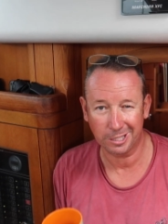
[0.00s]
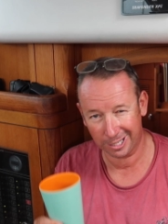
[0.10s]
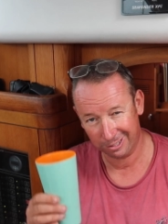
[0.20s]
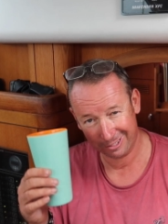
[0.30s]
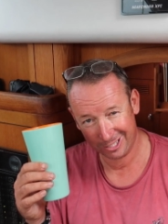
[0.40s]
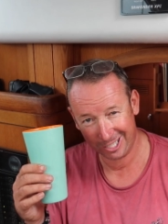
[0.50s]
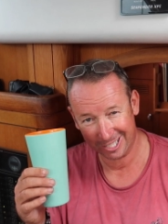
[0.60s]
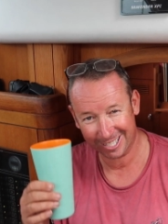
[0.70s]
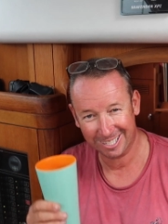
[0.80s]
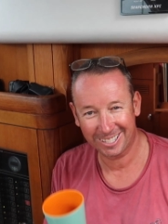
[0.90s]
So
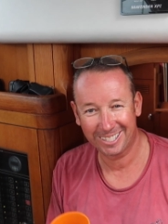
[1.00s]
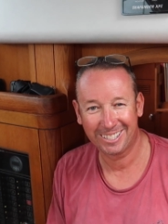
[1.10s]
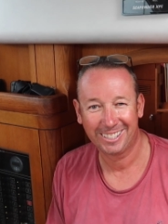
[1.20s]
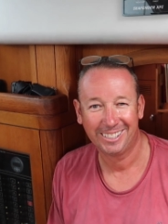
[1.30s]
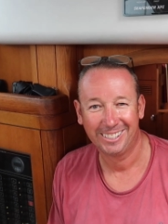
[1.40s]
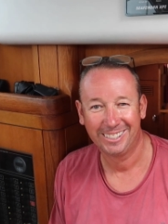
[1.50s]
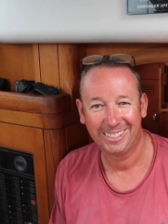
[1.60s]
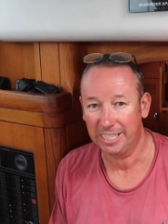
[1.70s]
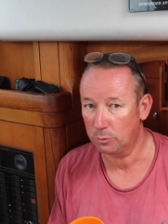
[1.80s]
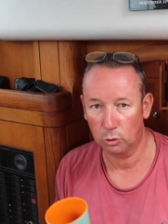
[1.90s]
cheers.
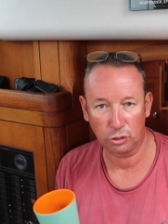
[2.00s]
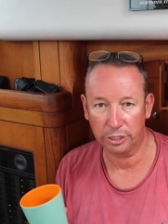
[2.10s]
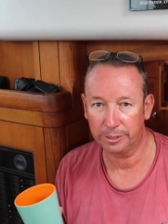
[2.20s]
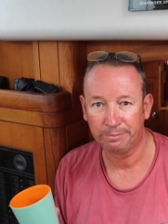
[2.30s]
It's water.